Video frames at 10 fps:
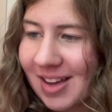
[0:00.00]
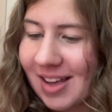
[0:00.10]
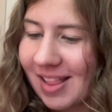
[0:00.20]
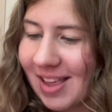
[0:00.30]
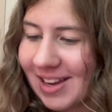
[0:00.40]

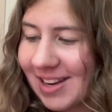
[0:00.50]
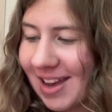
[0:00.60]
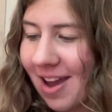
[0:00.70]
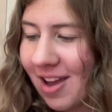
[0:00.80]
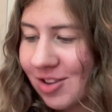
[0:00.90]
Like an
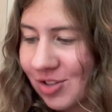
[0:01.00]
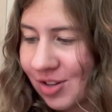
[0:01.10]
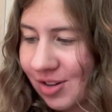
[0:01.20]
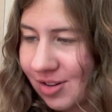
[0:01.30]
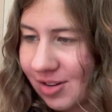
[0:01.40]

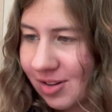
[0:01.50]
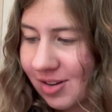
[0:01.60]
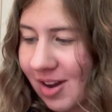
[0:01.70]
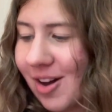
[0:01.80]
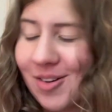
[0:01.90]
Angel.
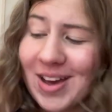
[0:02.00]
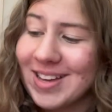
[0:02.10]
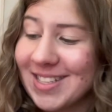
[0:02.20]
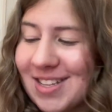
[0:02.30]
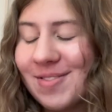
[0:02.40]
Oh, Hey
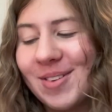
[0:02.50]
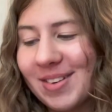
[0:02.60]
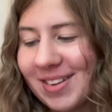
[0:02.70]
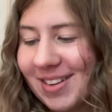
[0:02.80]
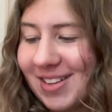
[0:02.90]
Steven.
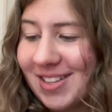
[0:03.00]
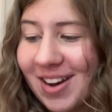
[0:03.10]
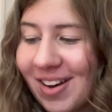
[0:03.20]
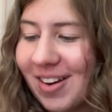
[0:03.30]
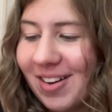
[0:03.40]

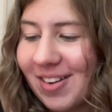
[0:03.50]
Duh.